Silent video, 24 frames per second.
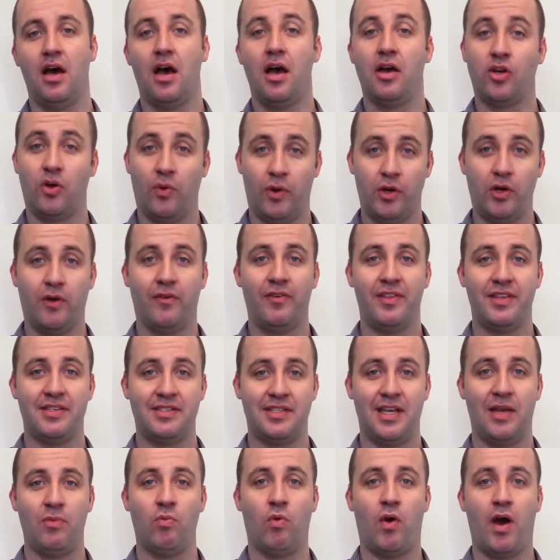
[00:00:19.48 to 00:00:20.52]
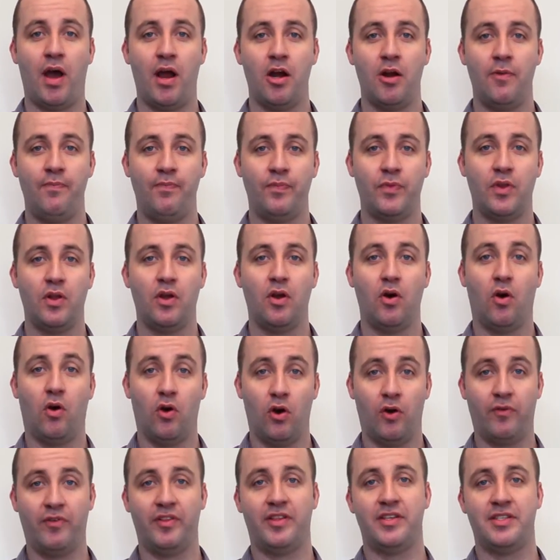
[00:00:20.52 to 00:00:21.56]
going over the same wire or
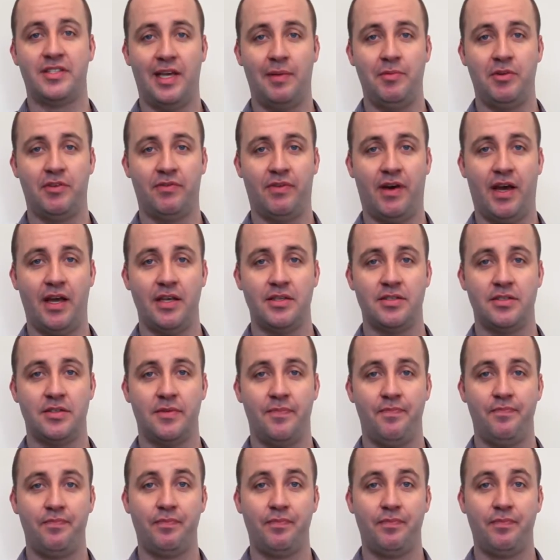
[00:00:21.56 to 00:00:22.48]
over the same device.